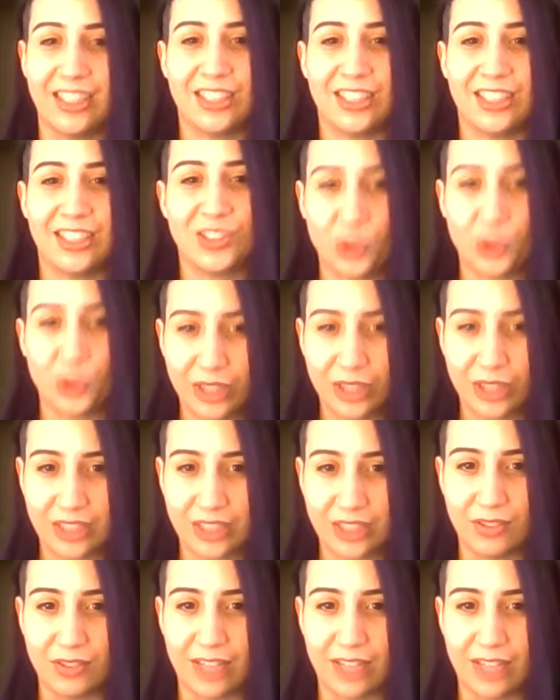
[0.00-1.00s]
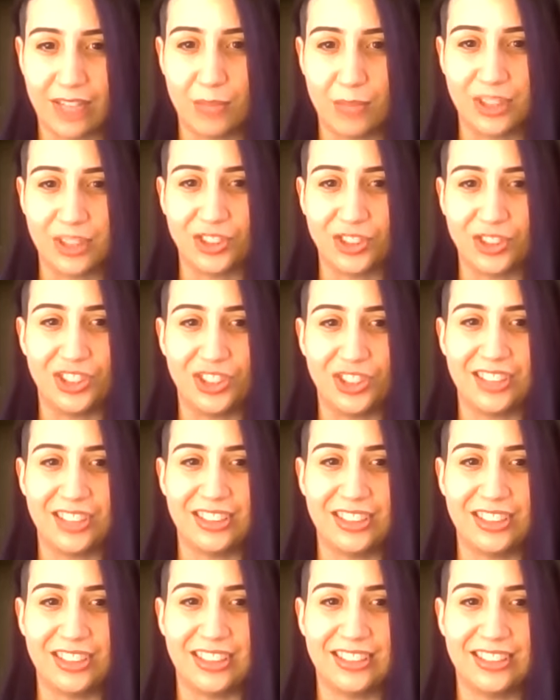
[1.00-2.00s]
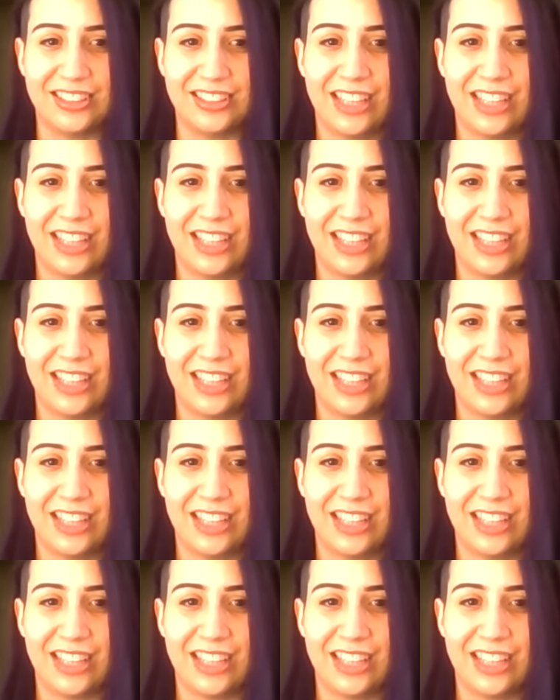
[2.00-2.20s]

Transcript: Stories of Environmental Justice,